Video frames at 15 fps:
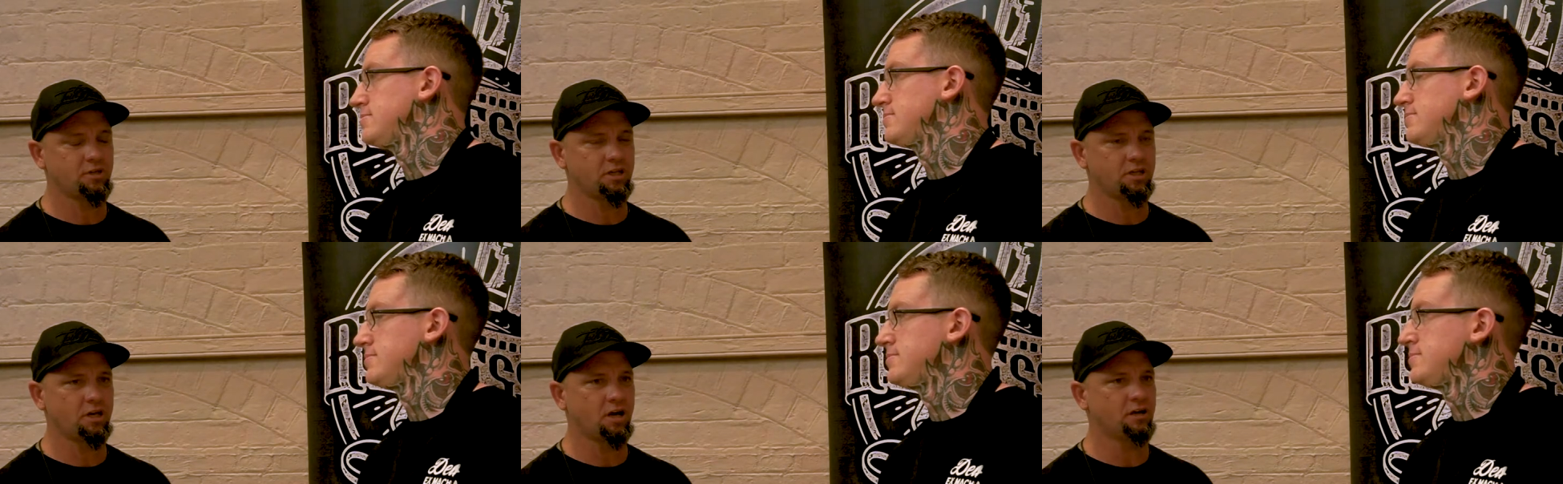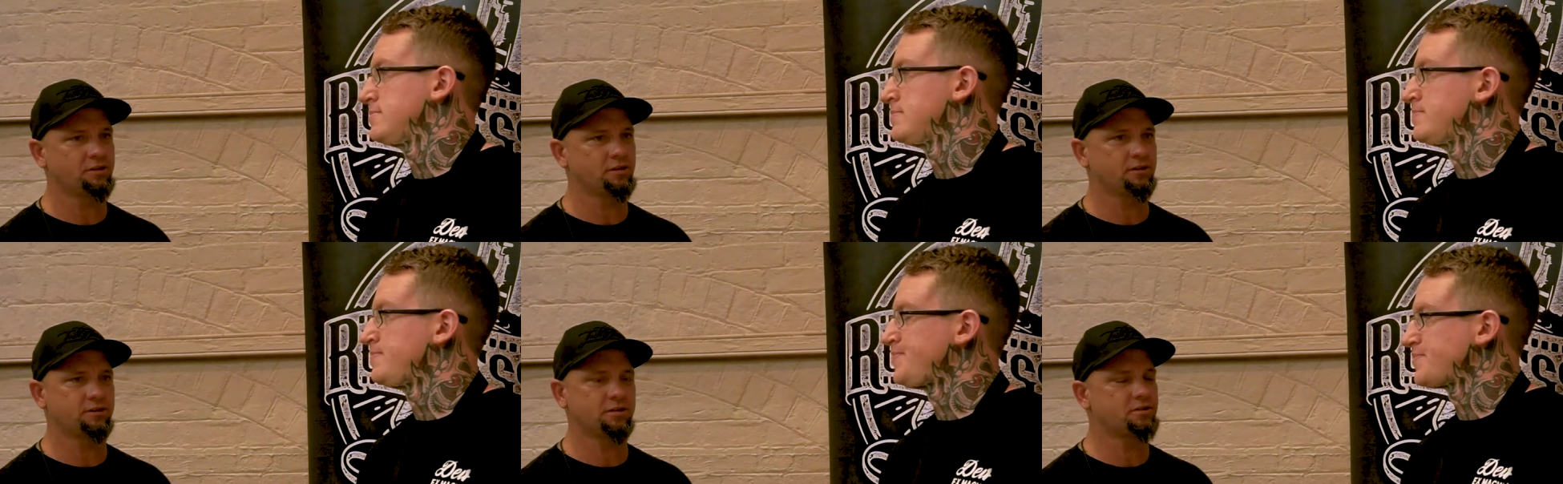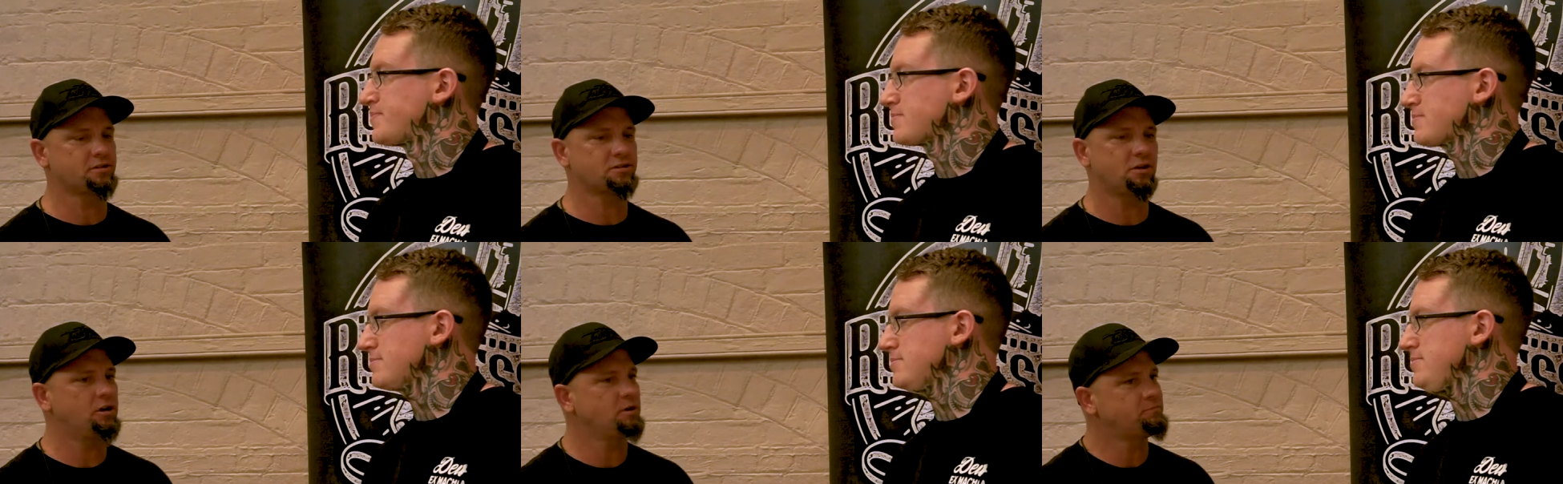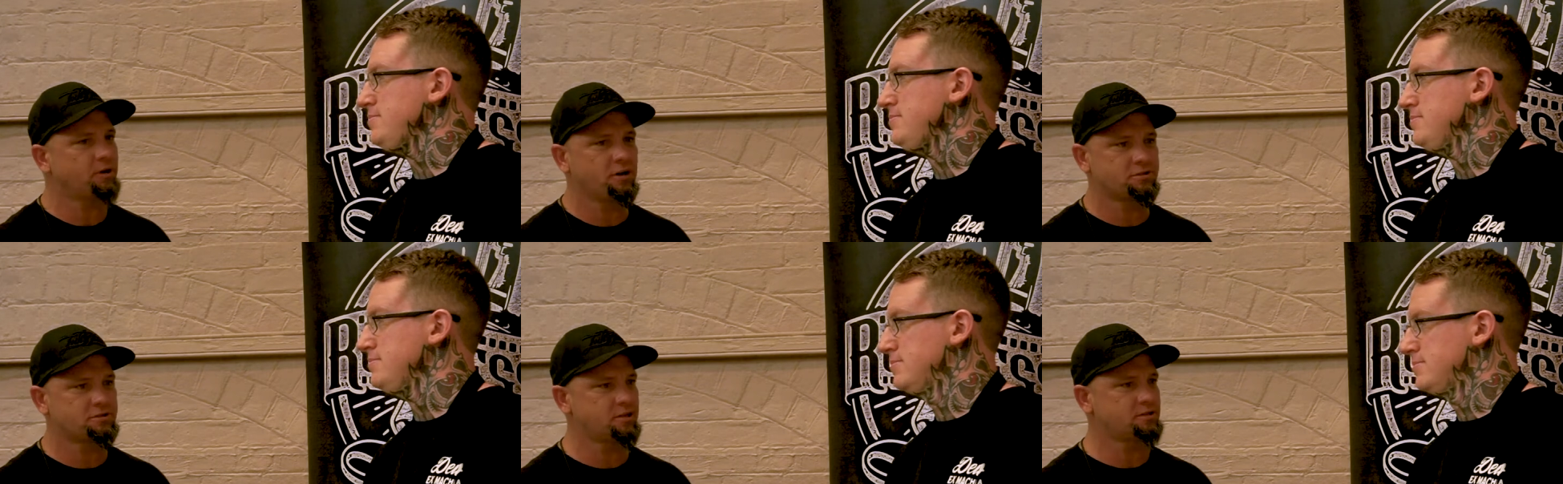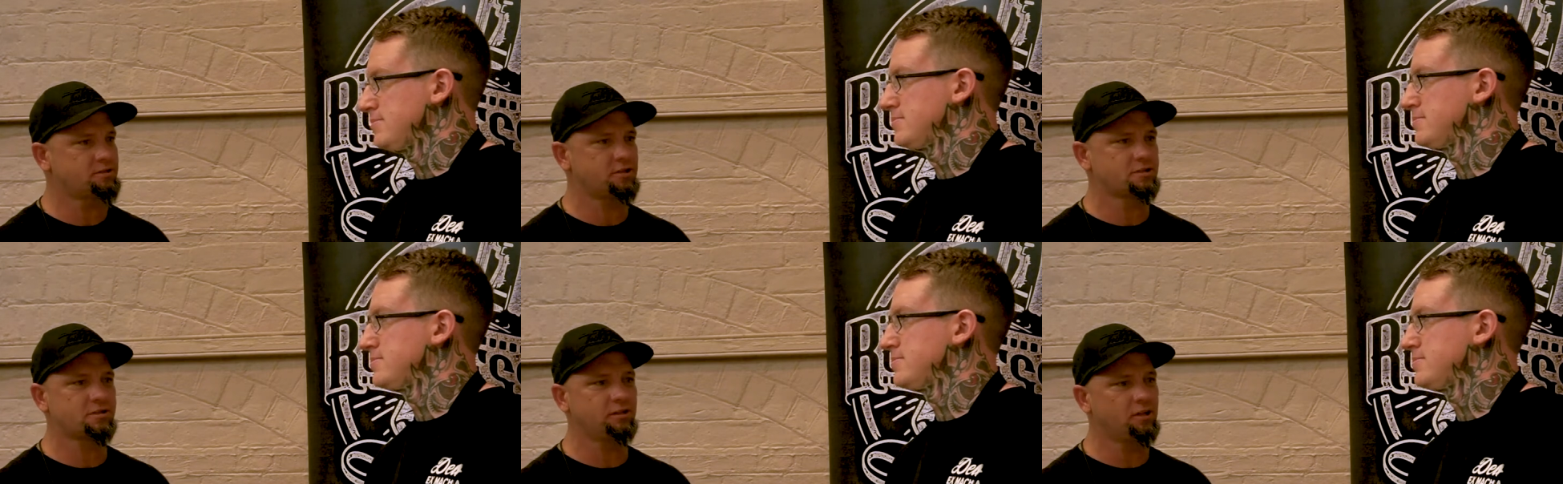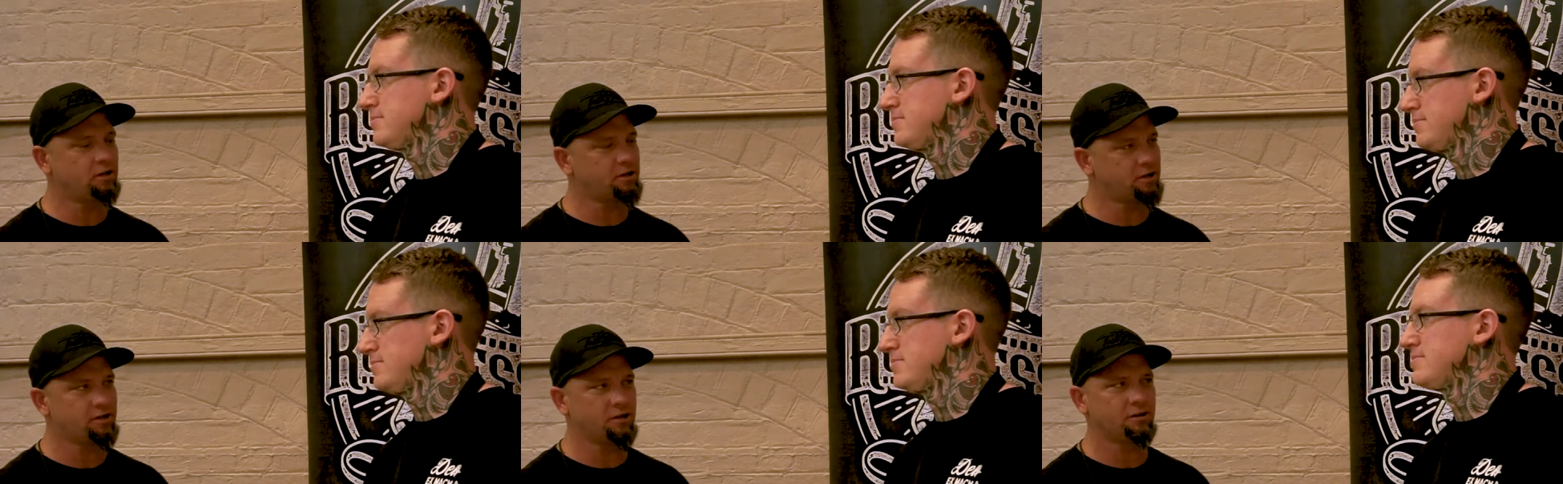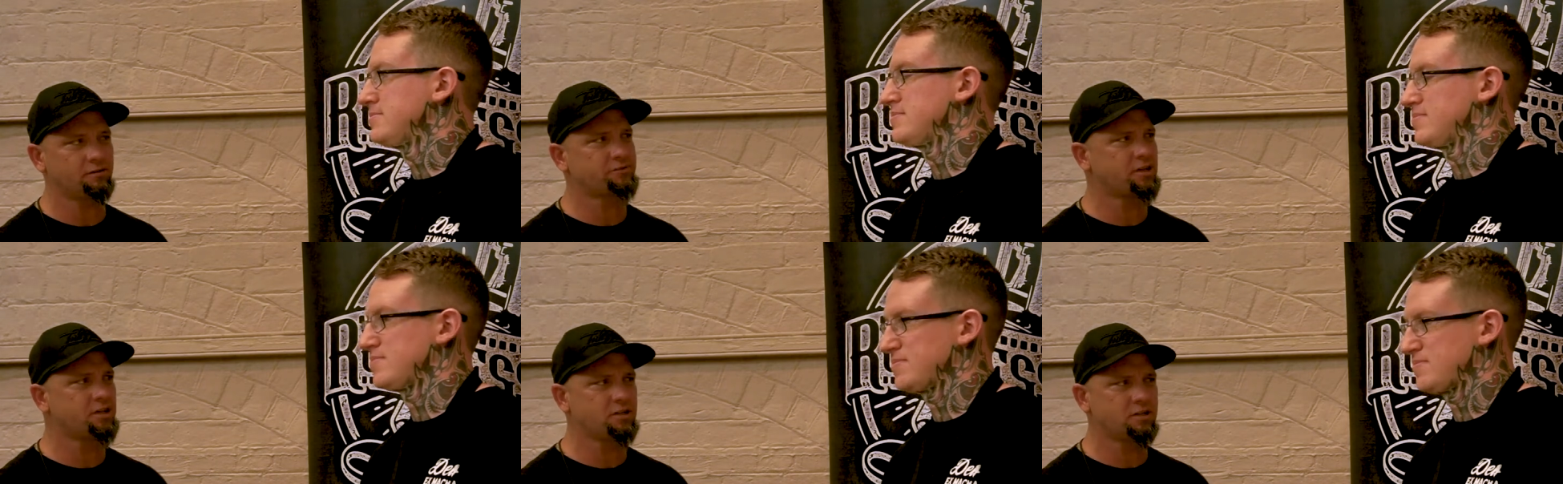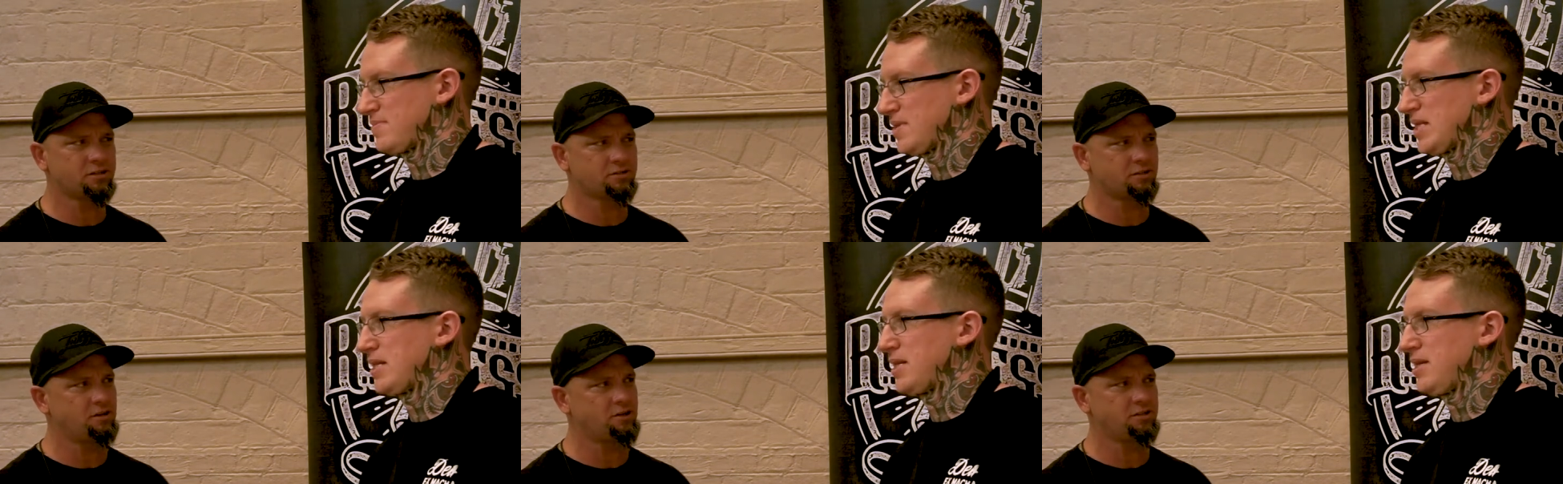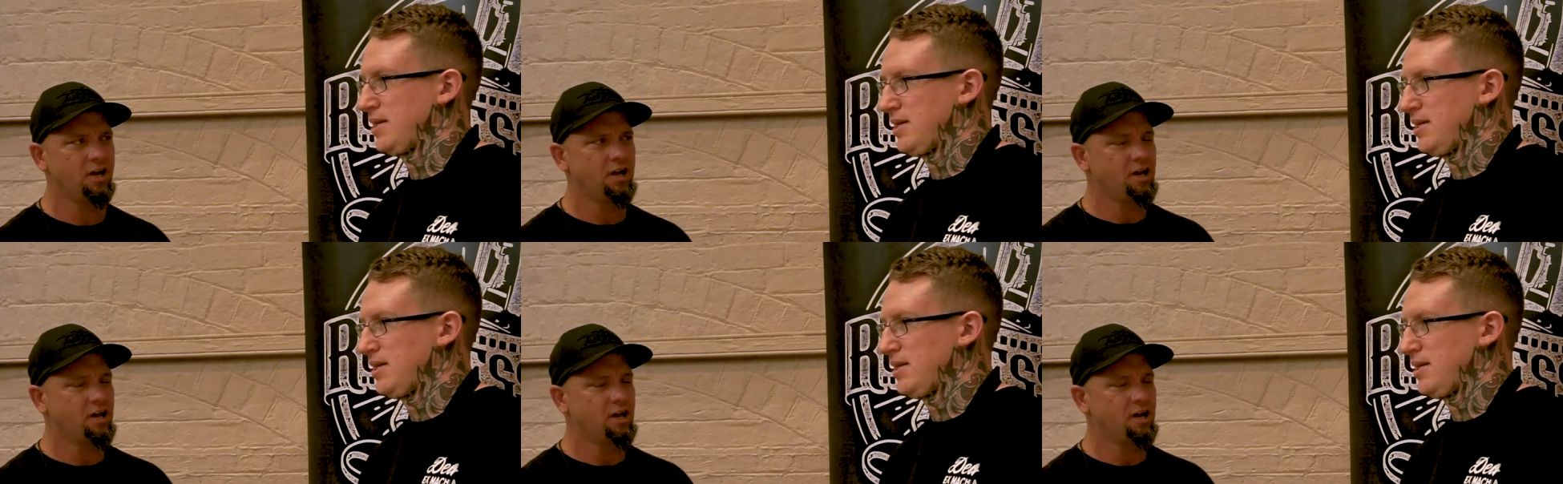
Speaker 1: you know the, the, design process there's a lot in it i've seen your designs